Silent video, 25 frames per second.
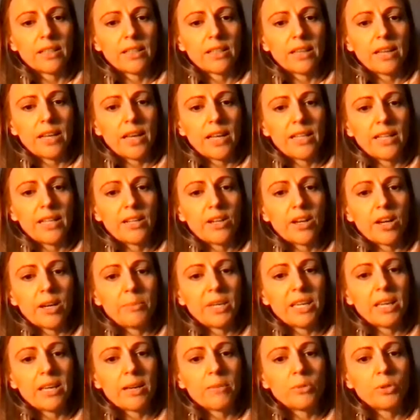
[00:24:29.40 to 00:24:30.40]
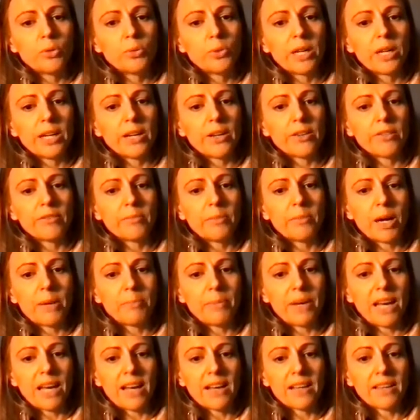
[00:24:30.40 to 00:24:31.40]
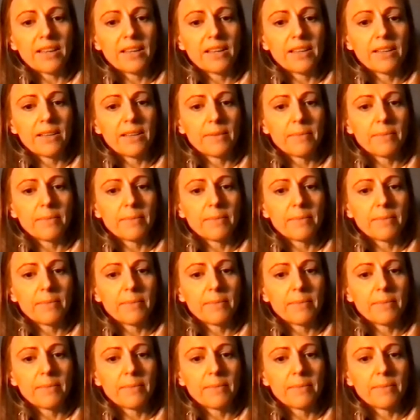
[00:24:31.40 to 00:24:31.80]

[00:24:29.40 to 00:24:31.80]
And then I become aware of my back,